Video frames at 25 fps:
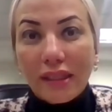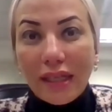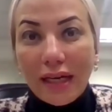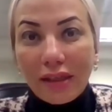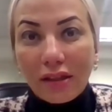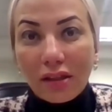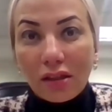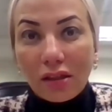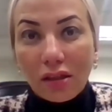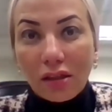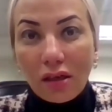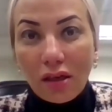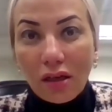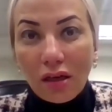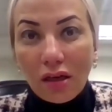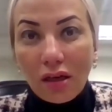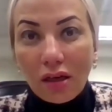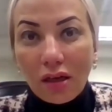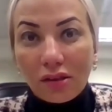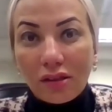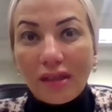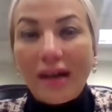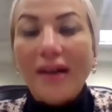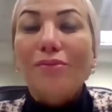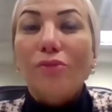that
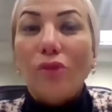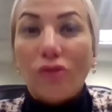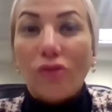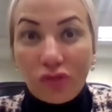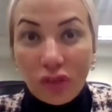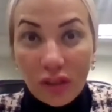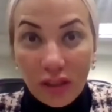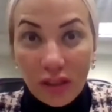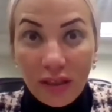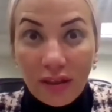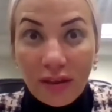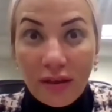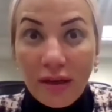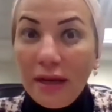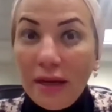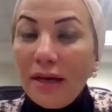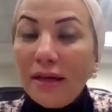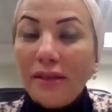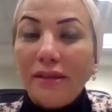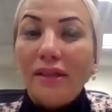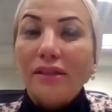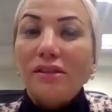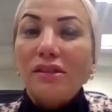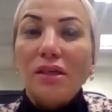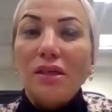time of the year.
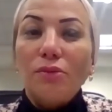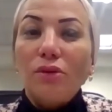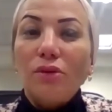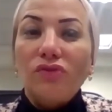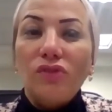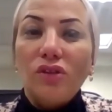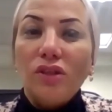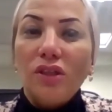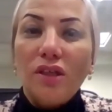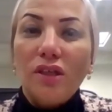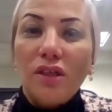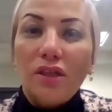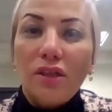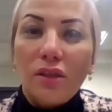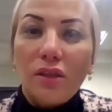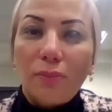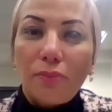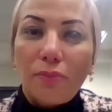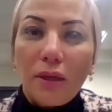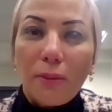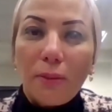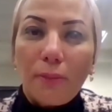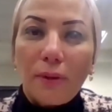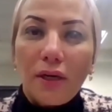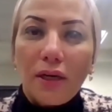That time of the year,
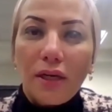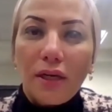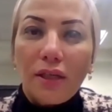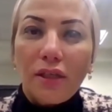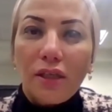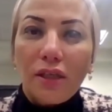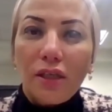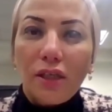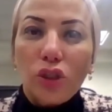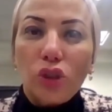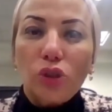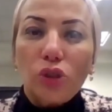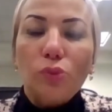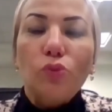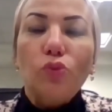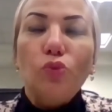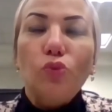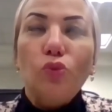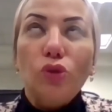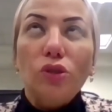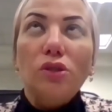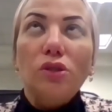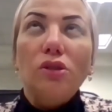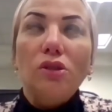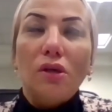people in Egypt
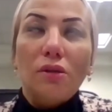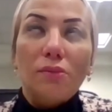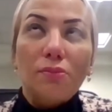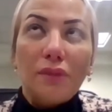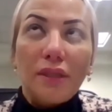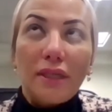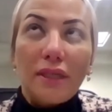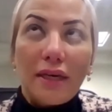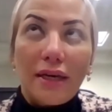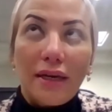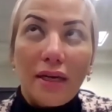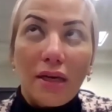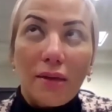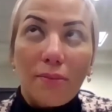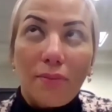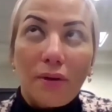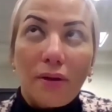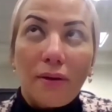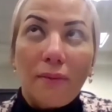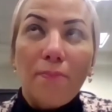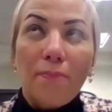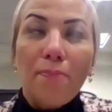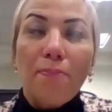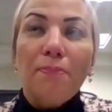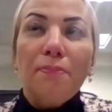would not be able